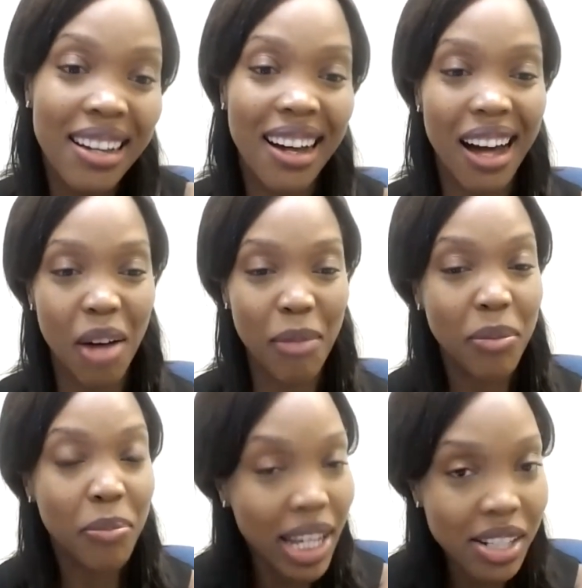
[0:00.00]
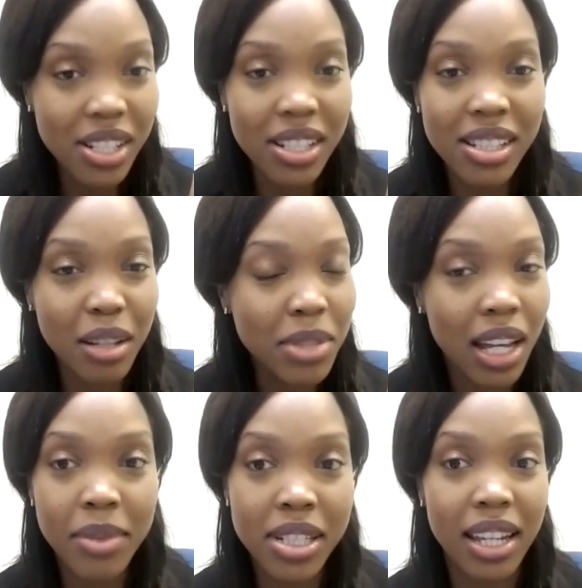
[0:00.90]
And patients
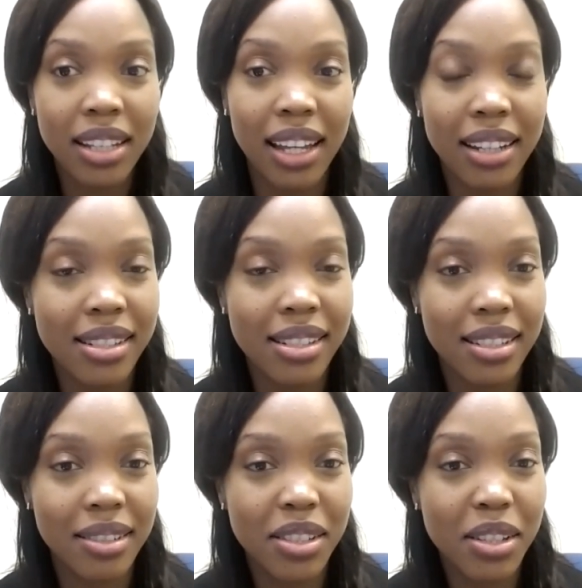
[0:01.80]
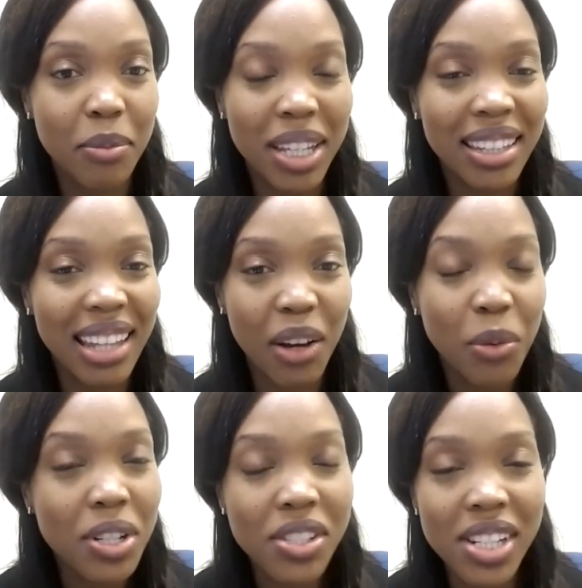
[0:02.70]
sometimes take that to mean that
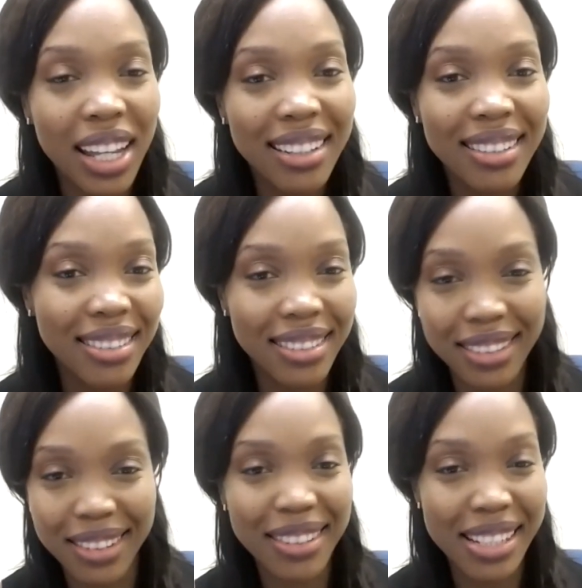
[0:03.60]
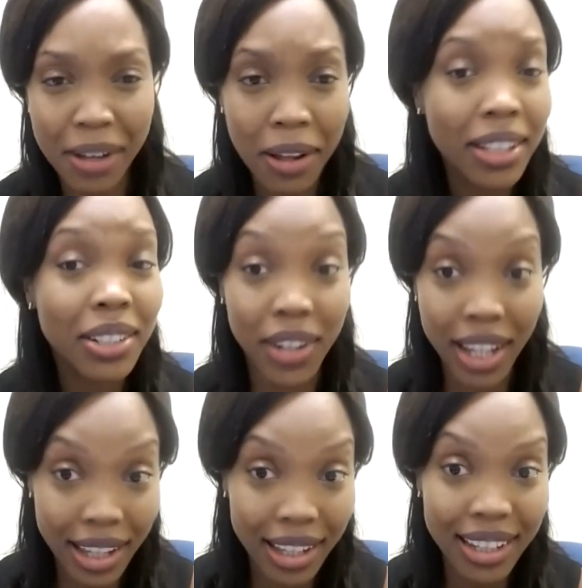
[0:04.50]
we're saying, it's all in your
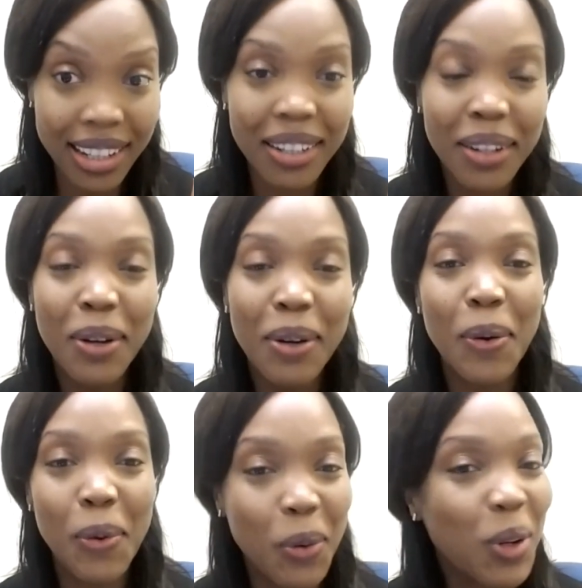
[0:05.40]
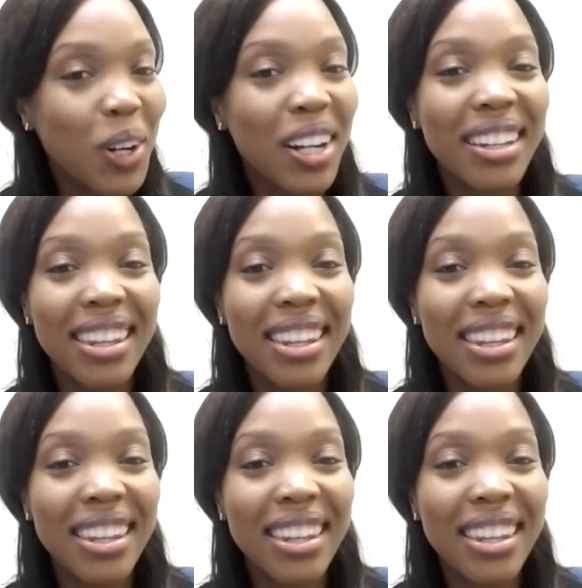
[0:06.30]
head, or